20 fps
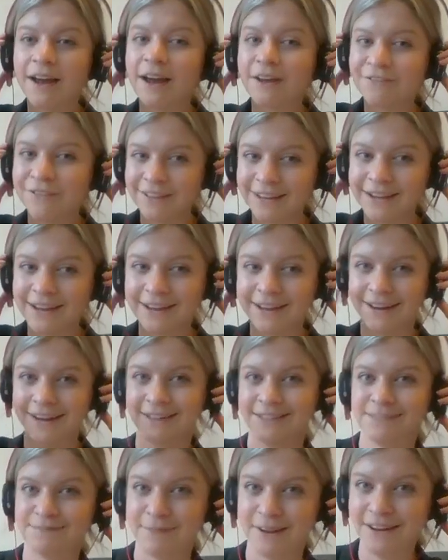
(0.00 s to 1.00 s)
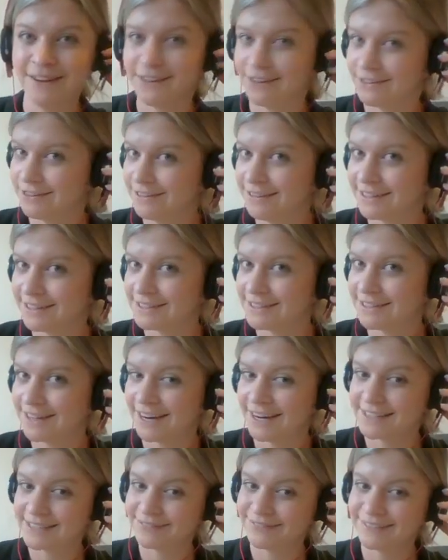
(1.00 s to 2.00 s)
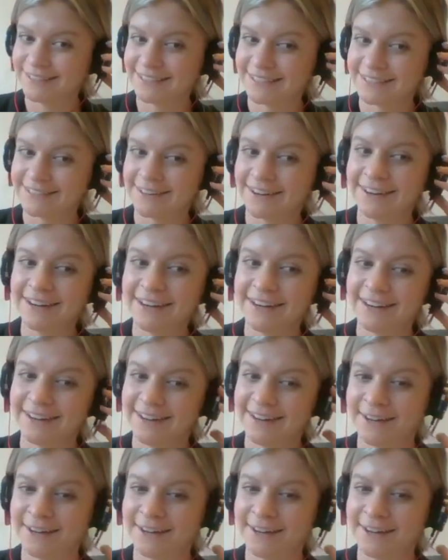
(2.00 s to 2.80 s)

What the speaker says: I feel like I kind of sped through these, you guys. I'm really sorry.